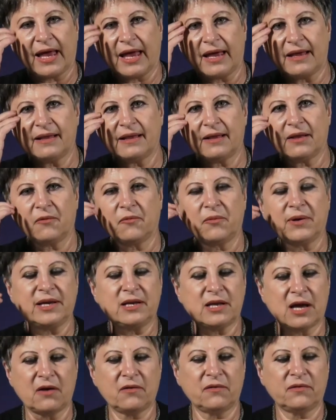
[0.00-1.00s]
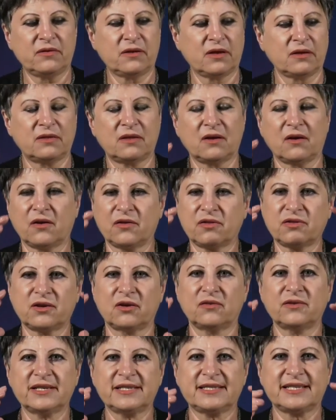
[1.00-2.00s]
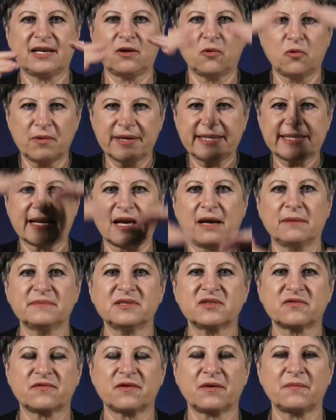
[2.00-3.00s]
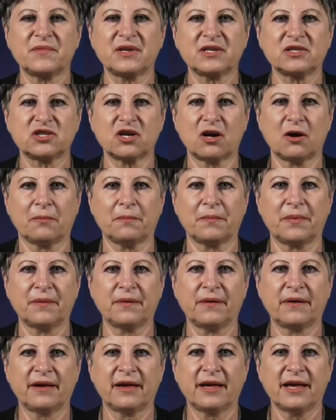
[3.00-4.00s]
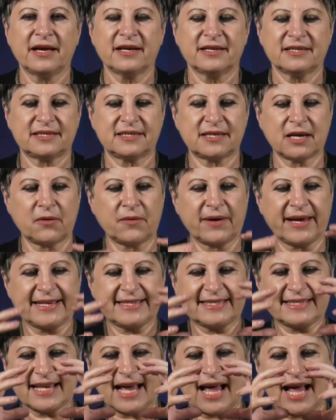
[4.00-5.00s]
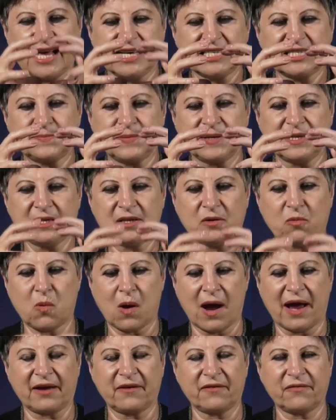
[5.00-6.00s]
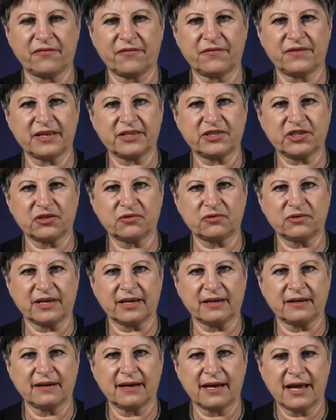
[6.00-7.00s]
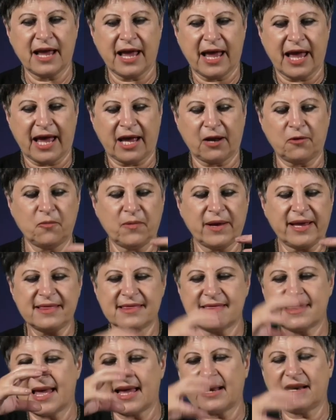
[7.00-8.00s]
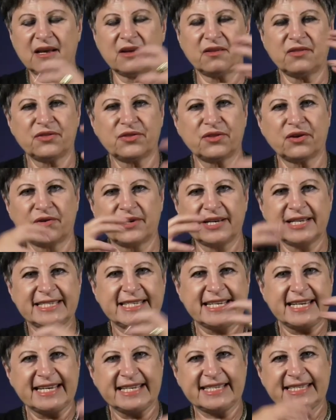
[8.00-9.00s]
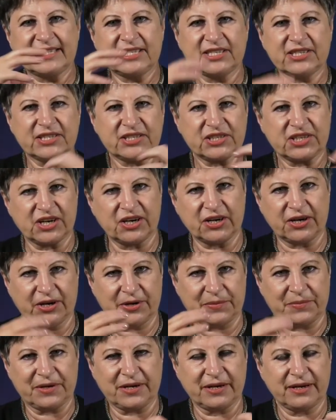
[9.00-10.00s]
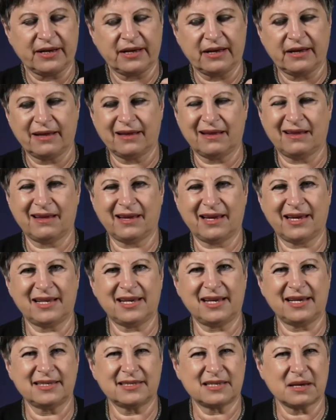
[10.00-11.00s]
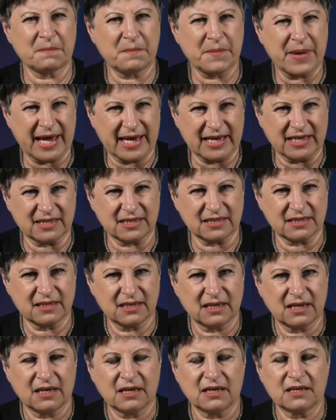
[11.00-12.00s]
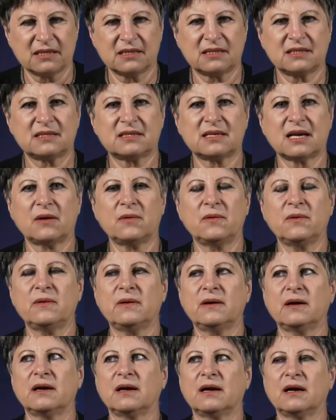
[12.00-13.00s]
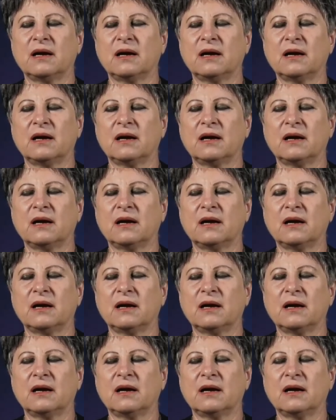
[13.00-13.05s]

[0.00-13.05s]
And we know that the authority always comes from the top. So it's the husband, the wife, the children. And when that authority is disturbed, it is a mess. So